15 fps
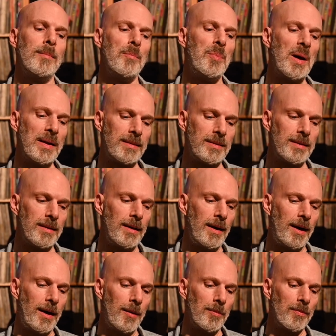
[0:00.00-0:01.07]
But
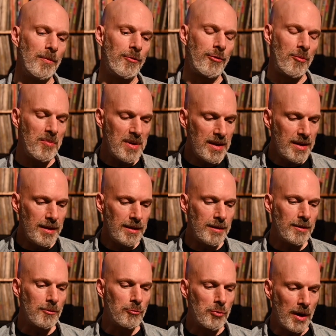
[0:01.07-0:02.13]
um, for
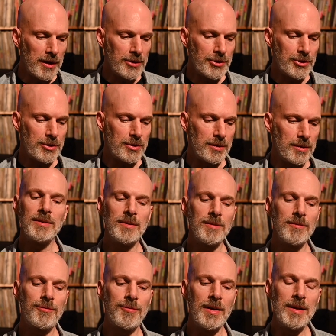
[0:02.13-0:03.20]
me, Rush,
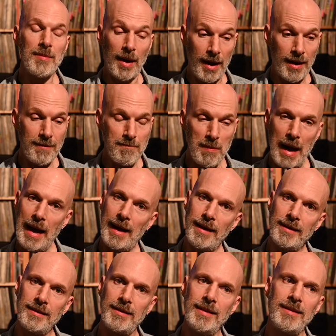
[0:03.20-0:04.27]
in my
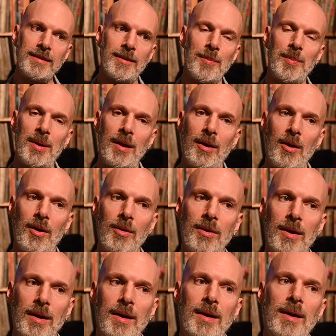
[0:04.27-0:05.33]
mind, didn't
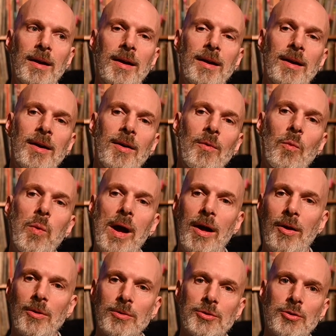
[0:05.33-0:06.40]
compare well